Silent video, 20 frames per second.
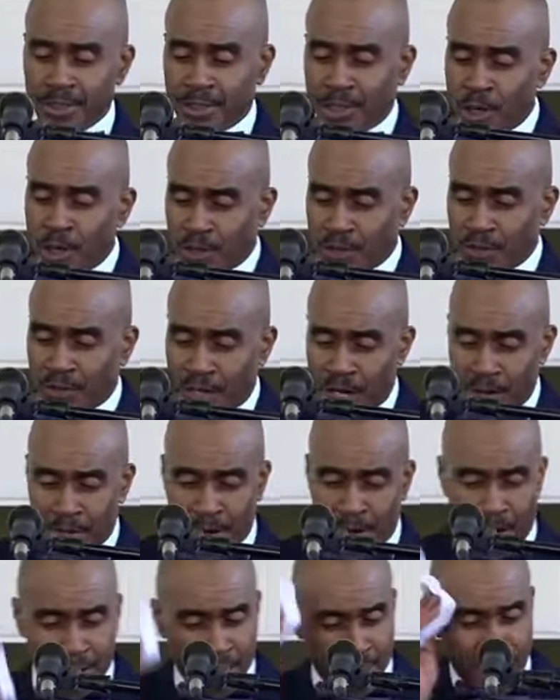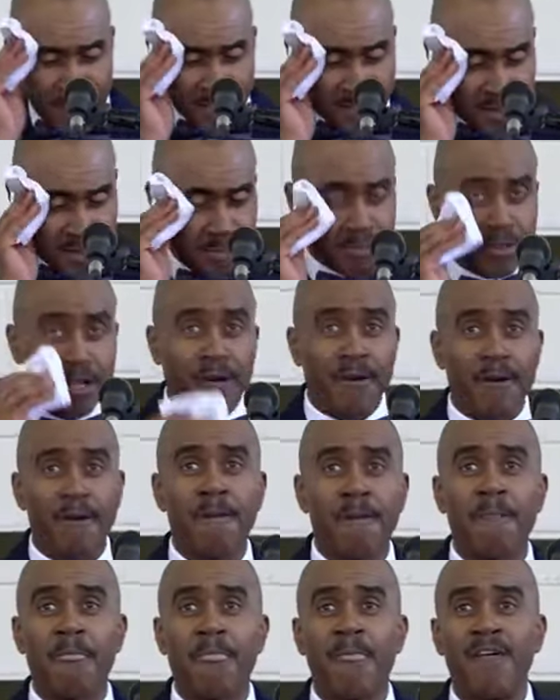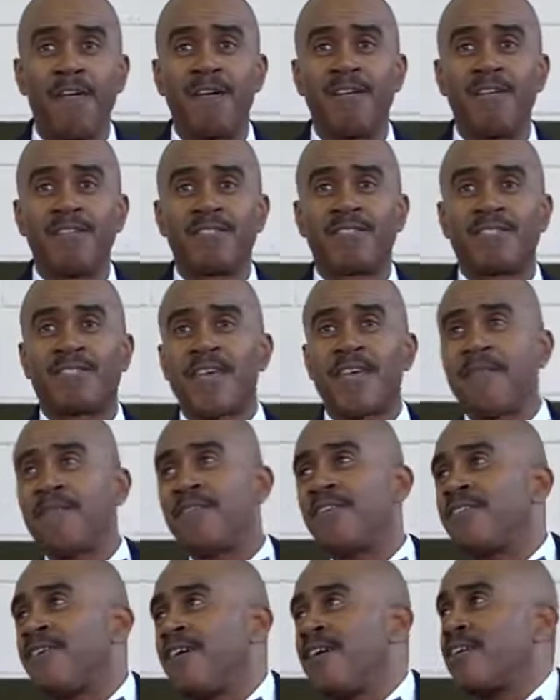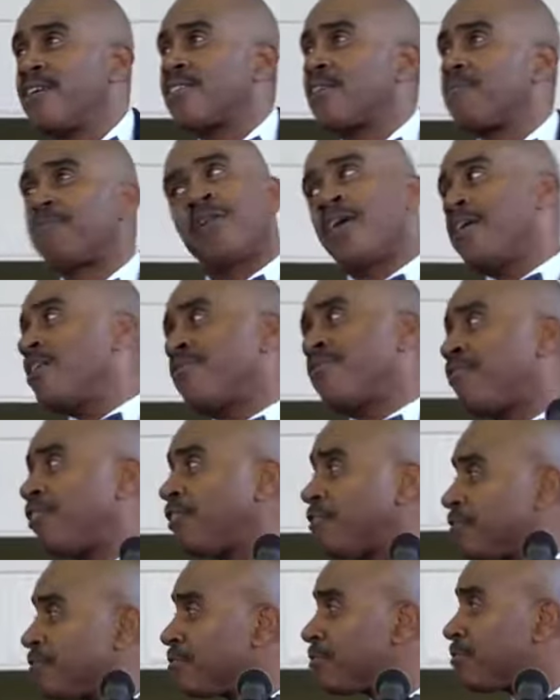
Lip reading: Joseph, come on and let them know. 7 years are plentiful.